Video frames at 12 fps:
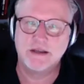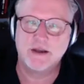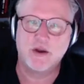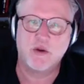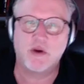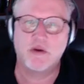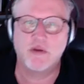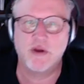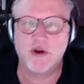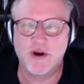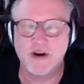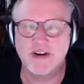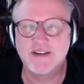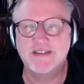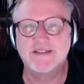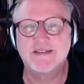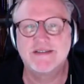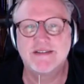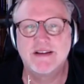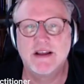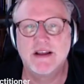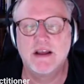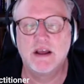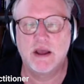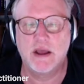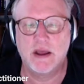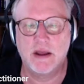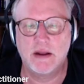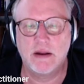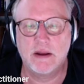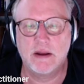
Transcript: wherever you are. And